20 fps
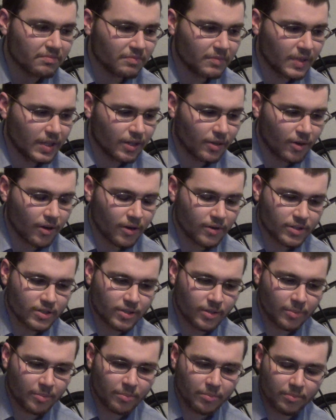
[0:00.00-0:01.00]
there are
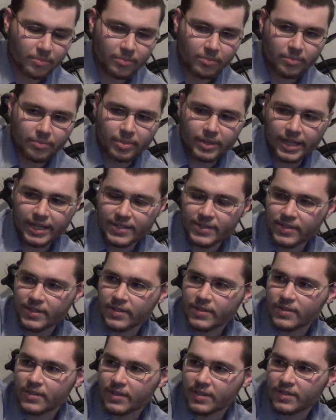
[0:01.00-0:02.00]
some
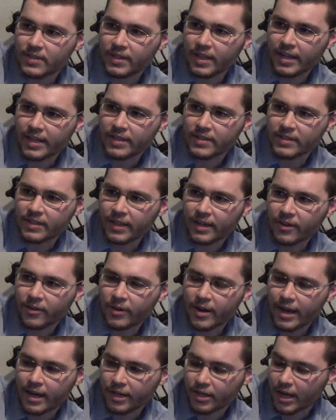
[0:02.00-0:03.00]
places these days that are
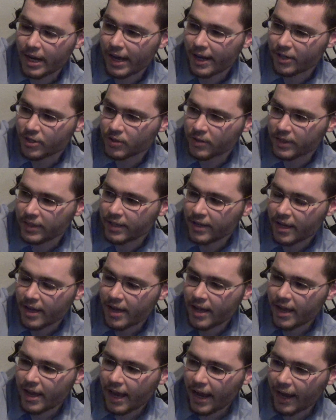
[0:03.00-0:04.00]
actually
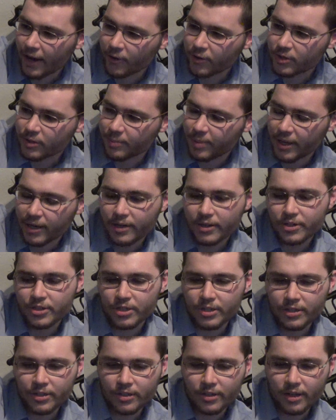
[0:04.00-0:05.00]
out to punish
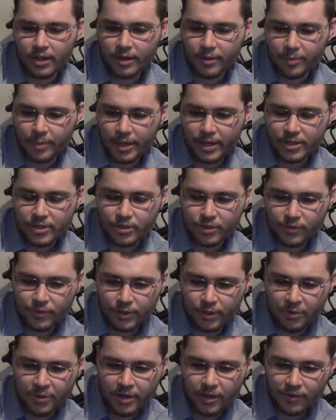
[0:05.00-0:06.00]
you for
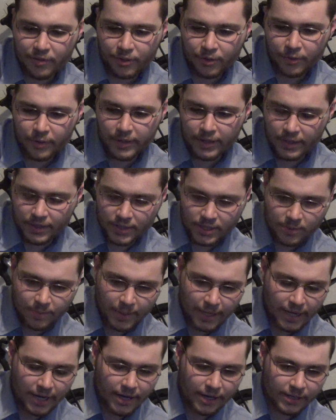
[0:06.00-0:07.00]
going off the grid.
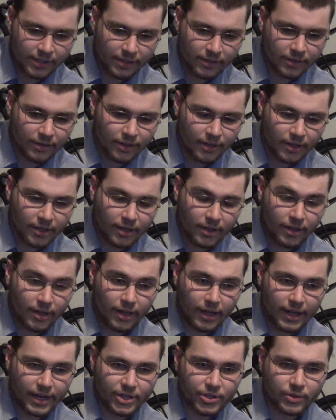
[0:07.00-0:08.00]
Spain and
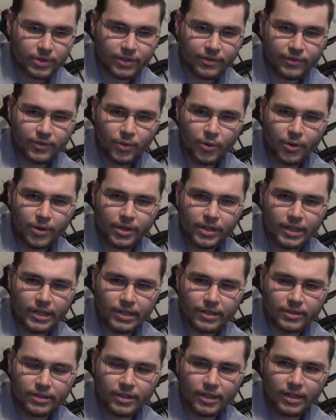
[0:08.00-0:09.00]
actually Florida